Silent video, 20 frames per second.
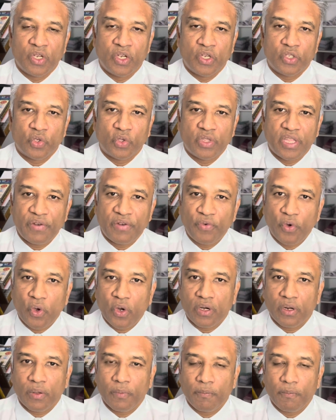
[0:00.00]
So
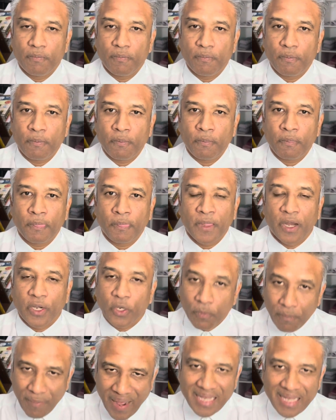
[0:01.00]
therefore,
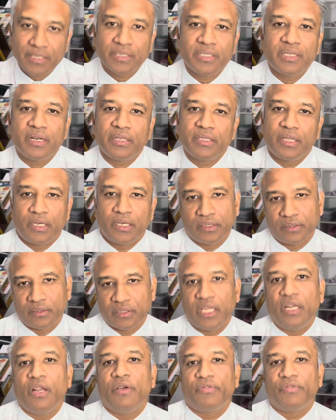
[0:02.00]
to master the
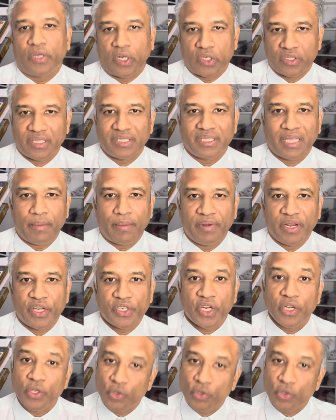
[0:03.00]
skill of cross-examination,